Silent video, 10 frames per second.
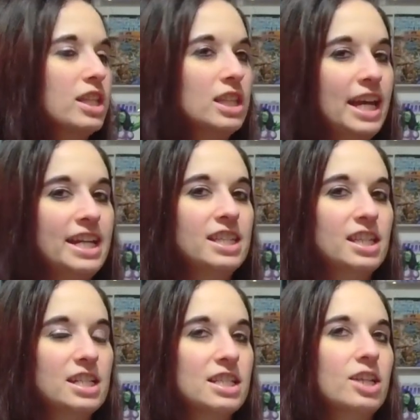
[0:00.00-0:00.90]
I like that
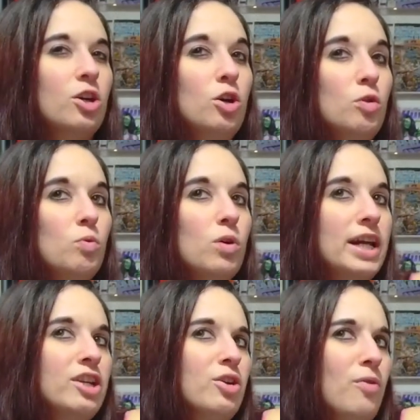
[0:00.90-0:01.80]
it's like, oh, well, I
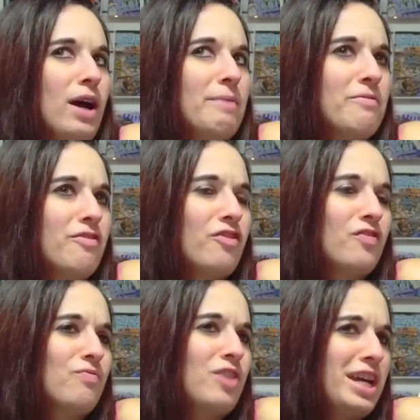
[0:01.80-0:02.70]
know I'm
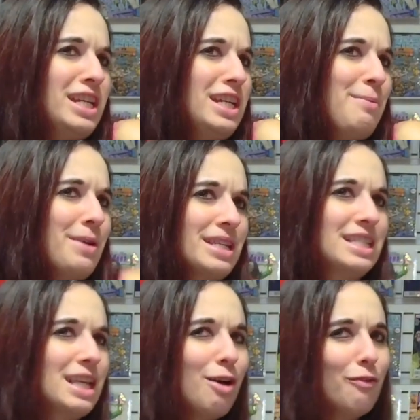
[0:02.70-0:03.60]
fighting
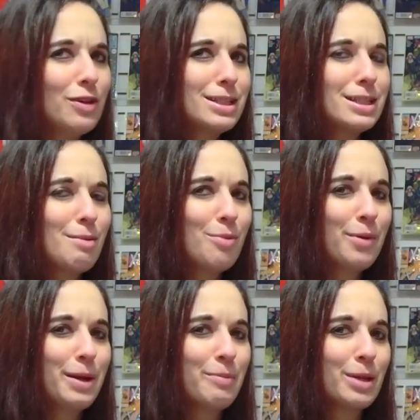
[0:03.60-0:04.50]
myself at some
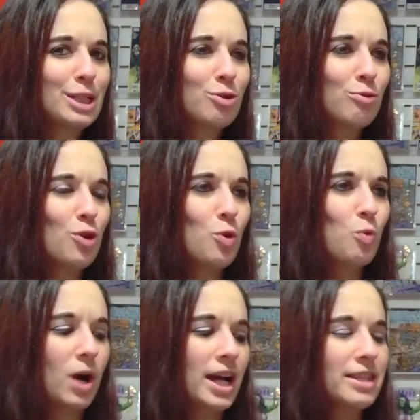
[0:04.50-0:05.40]
point, but I don't know
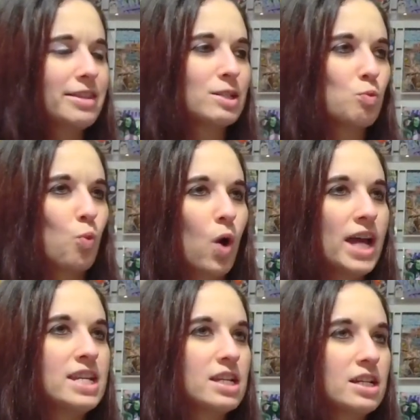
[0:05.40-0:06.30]
why this
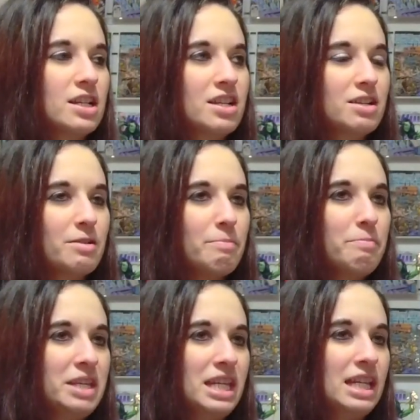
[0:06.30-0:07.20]
one
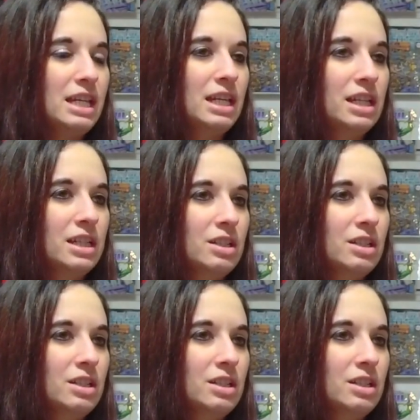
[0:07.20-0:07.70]
me.